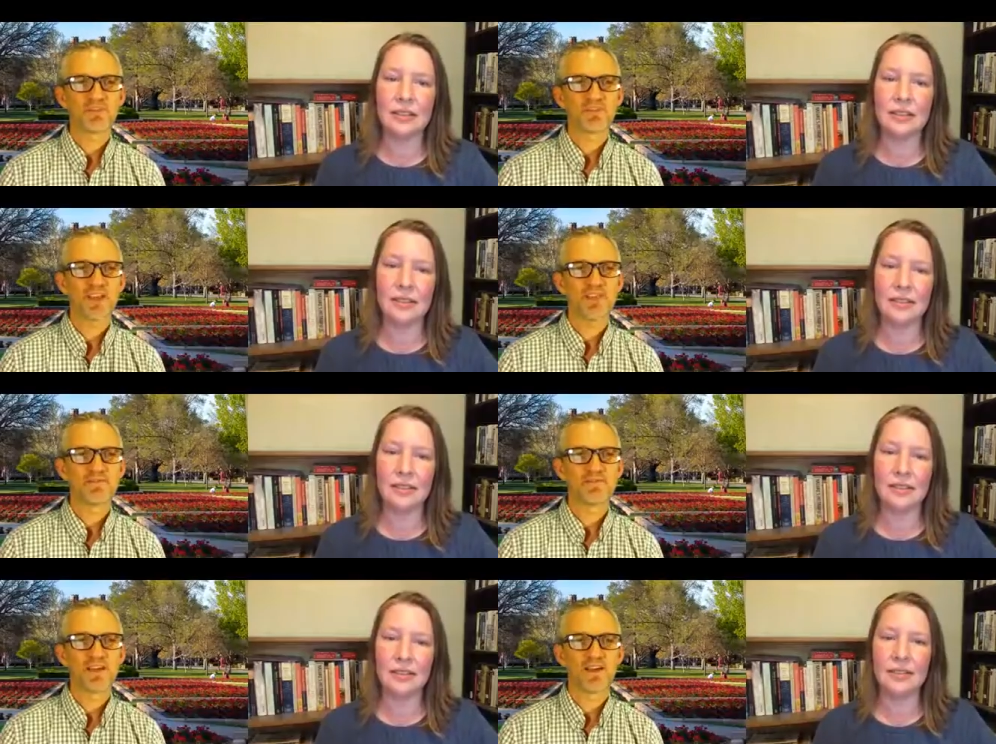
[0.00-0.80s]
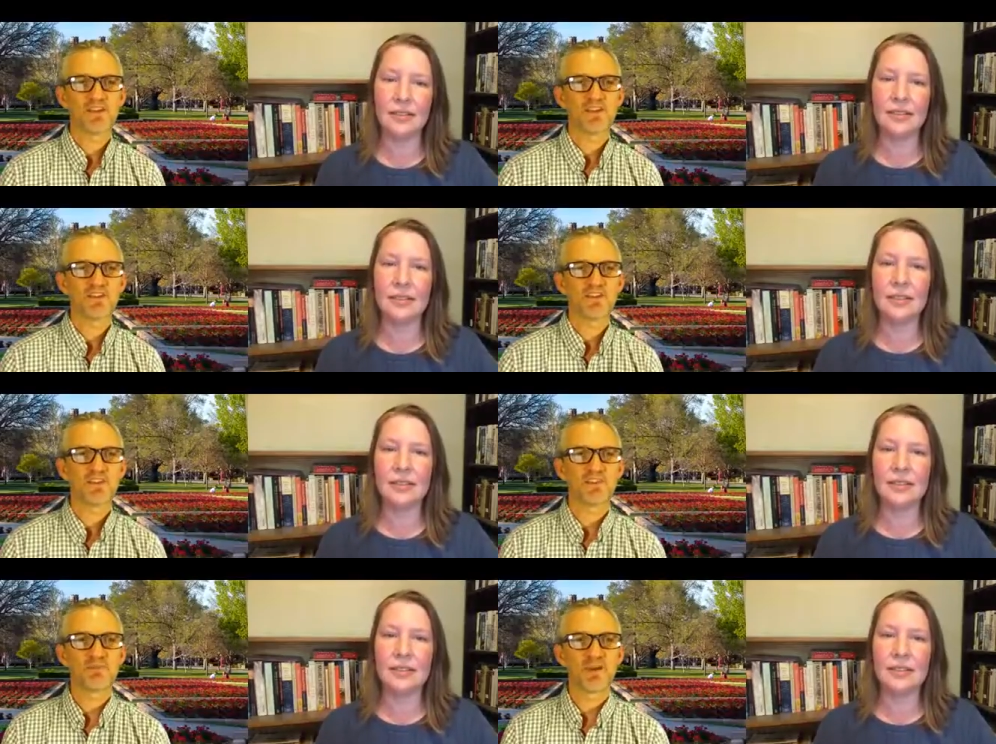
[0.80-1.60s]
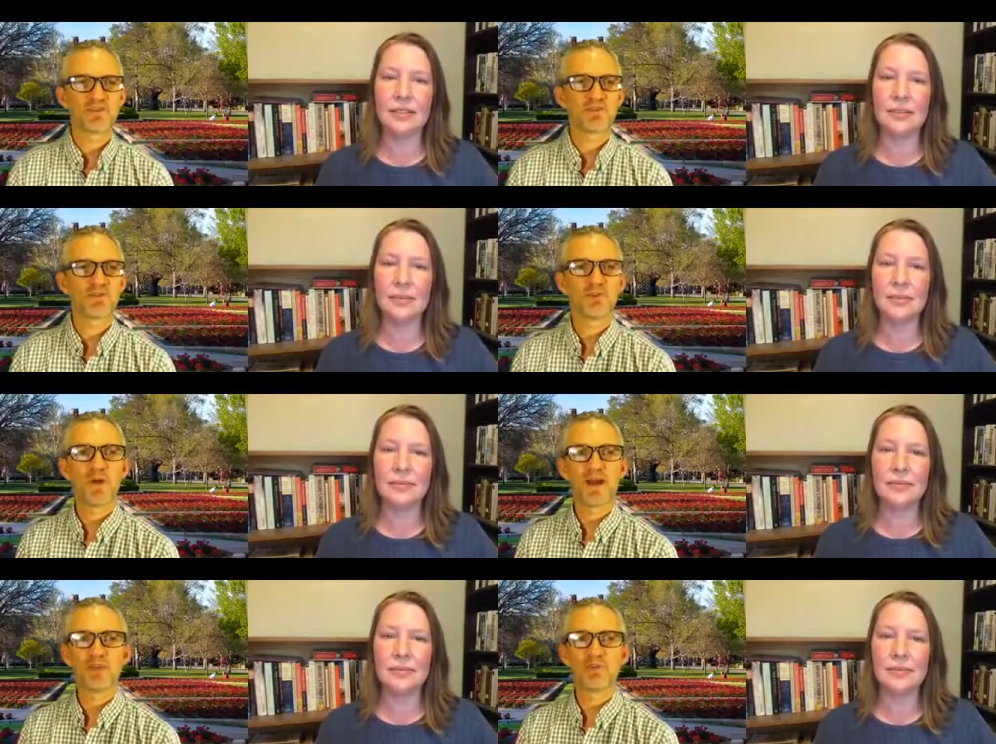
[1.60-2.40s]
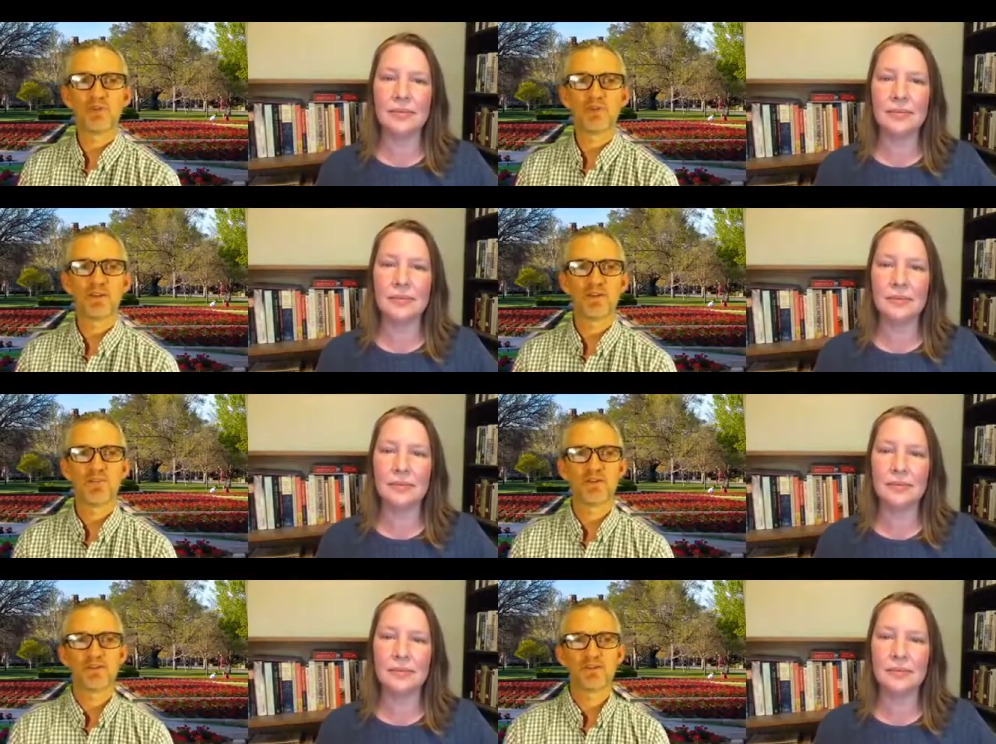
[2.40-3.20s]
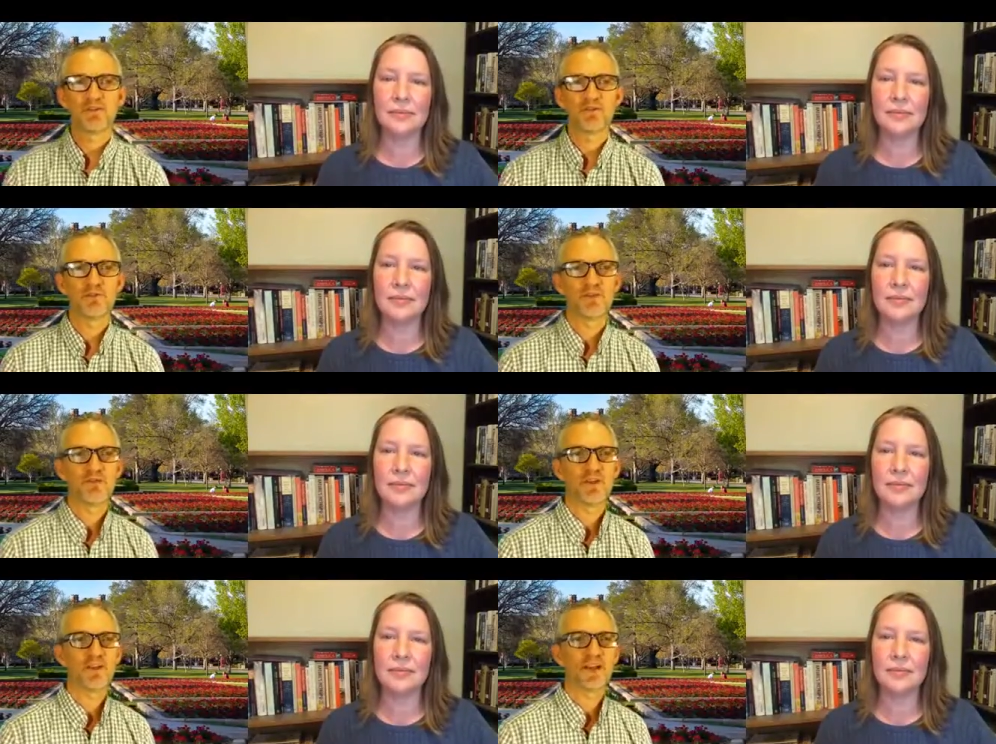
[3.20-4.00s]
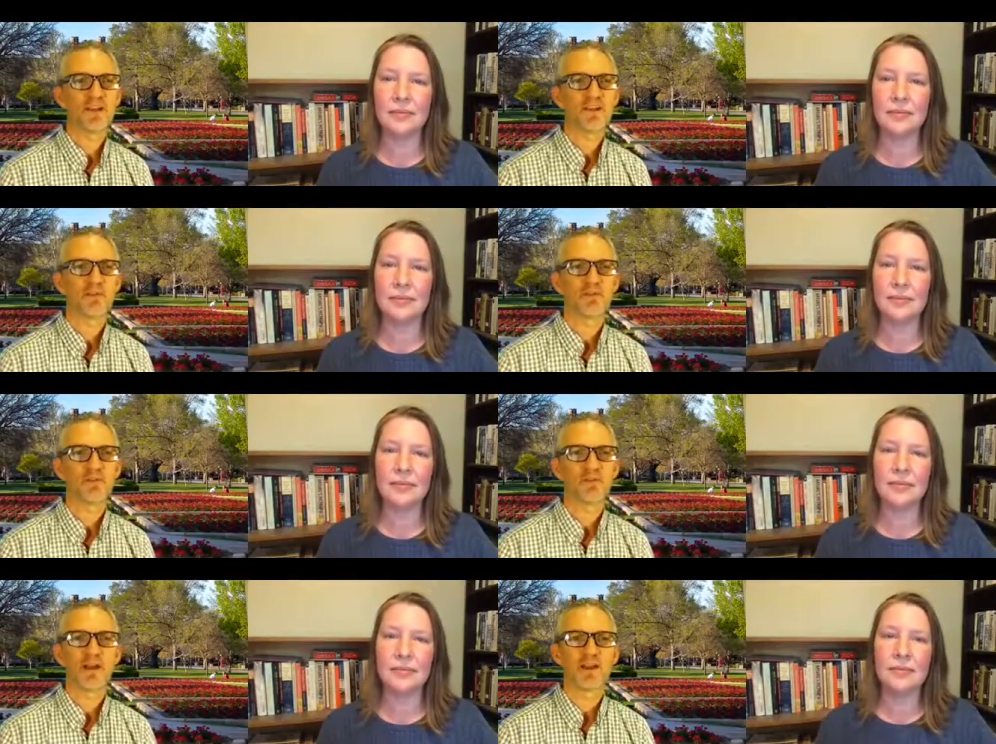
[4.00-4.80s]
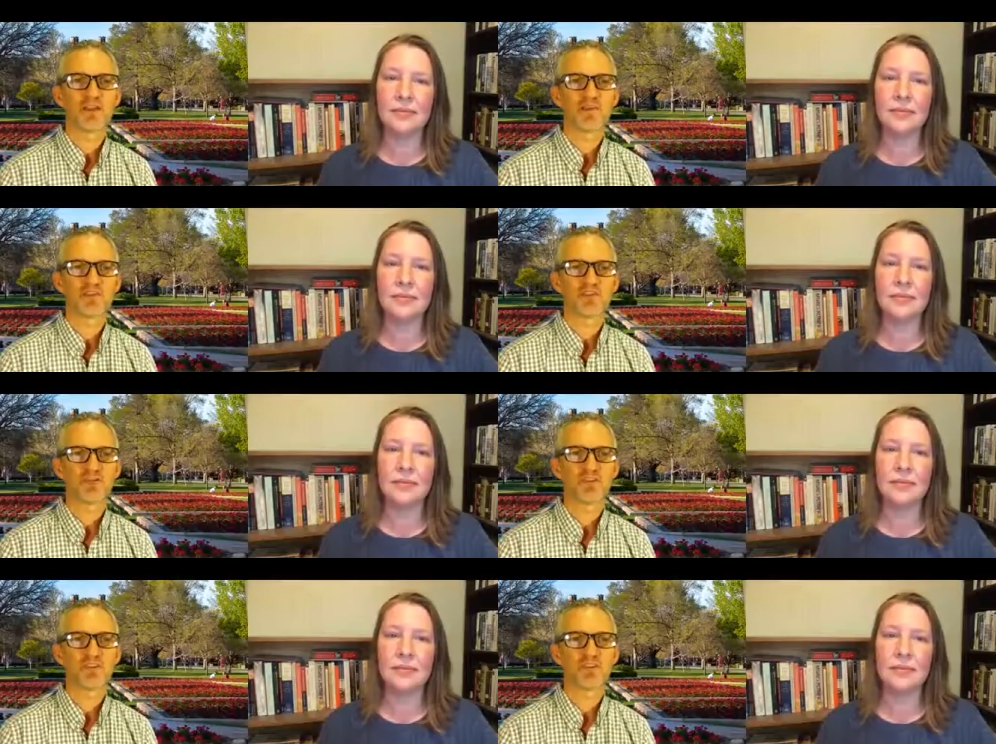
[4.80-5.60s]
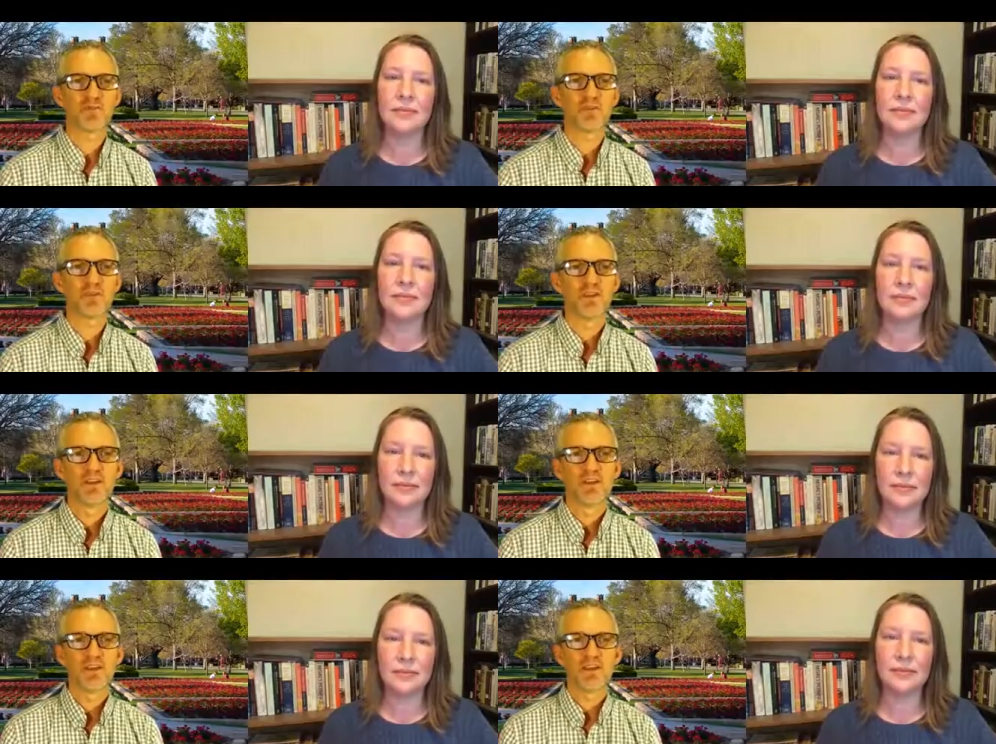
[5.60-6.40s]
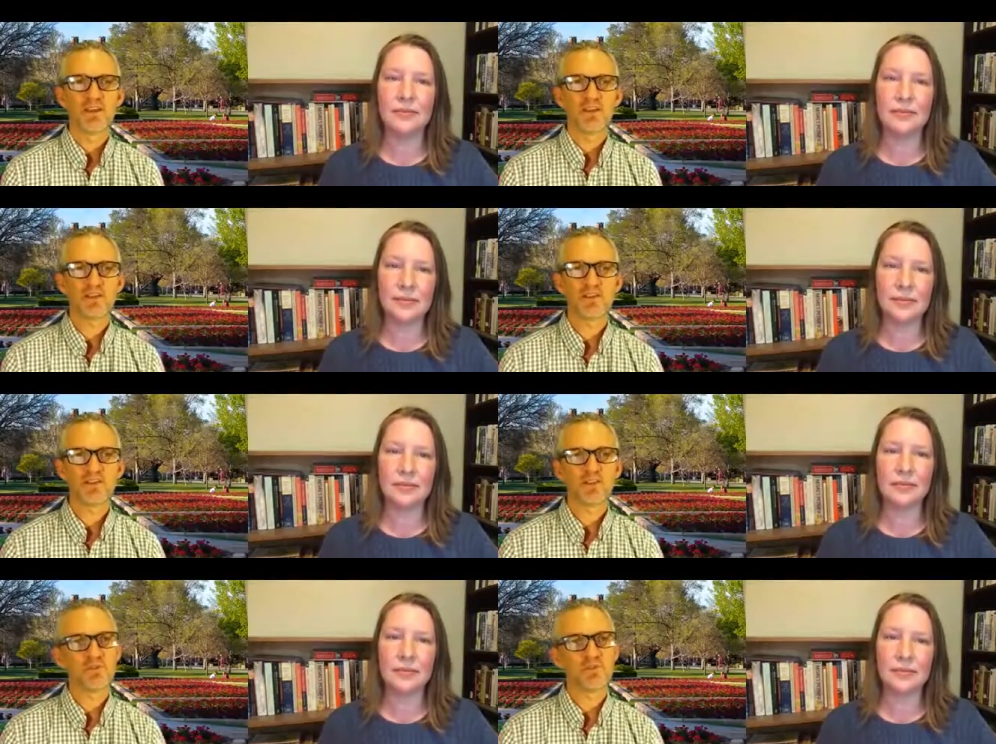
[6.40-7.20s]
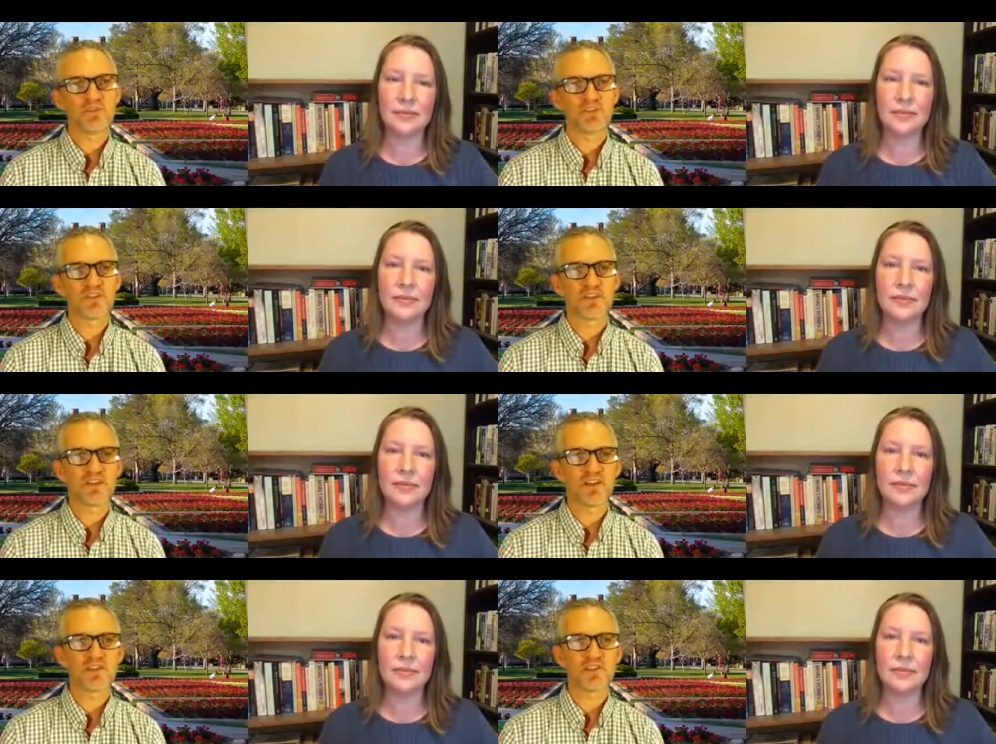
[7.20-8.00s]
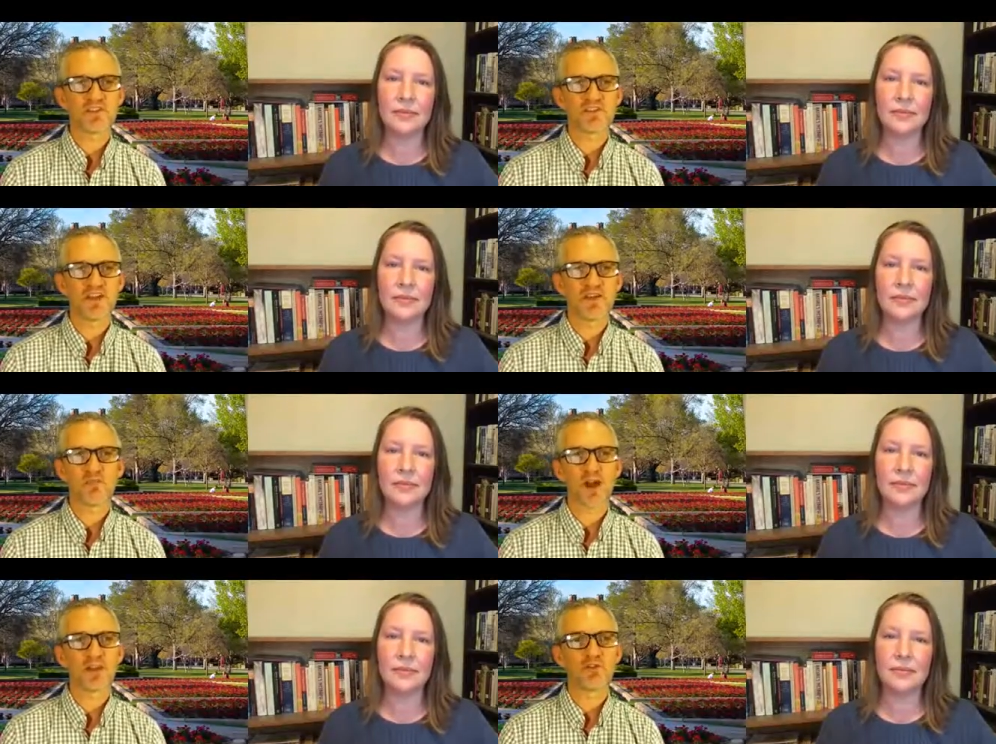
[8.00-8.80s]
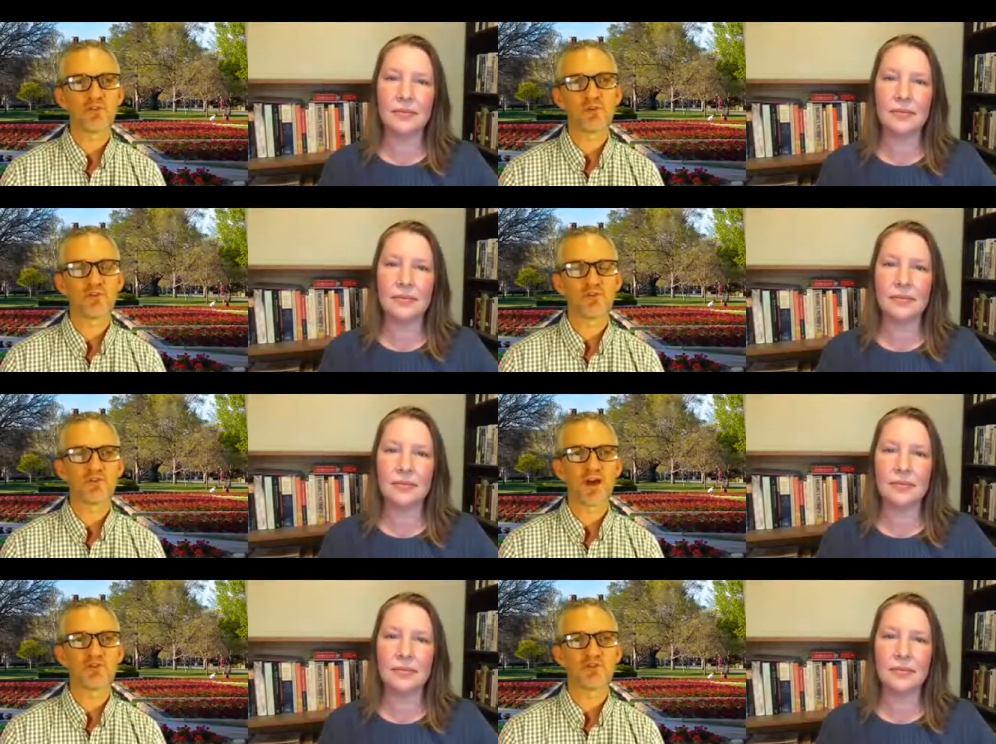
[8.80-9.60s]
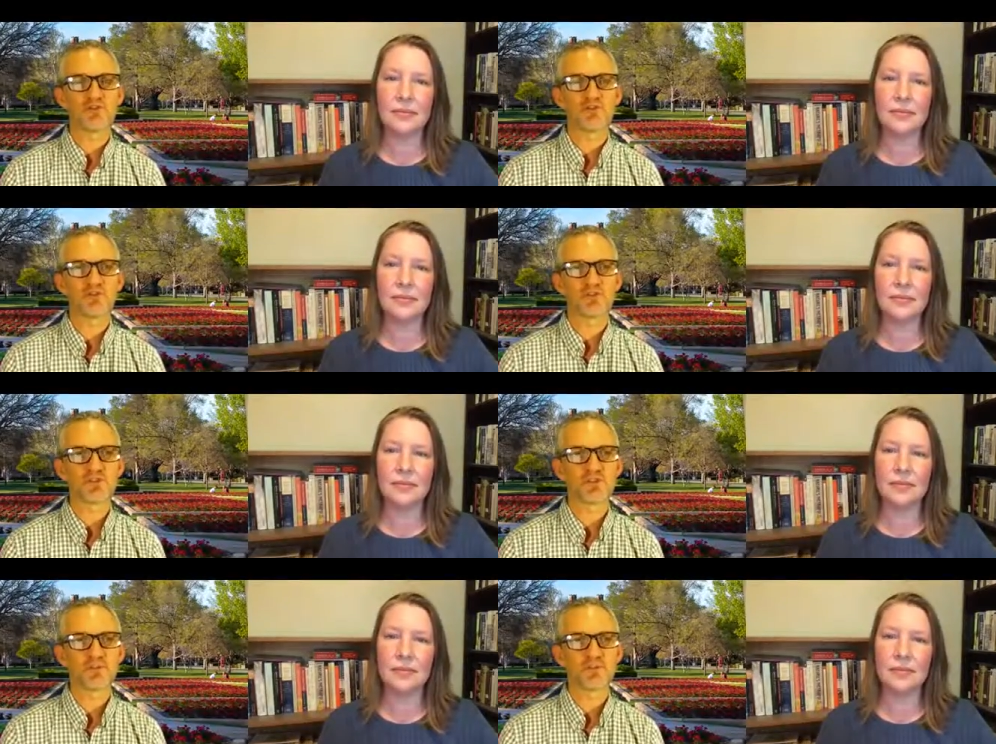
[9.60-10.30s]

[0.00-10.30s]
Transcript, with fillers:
Speaker 1: Scaife. I teach in the expository writing program here at O U, and I head up the writing enriched curriculum. And together we facilitate the STEM writing group for graduate students.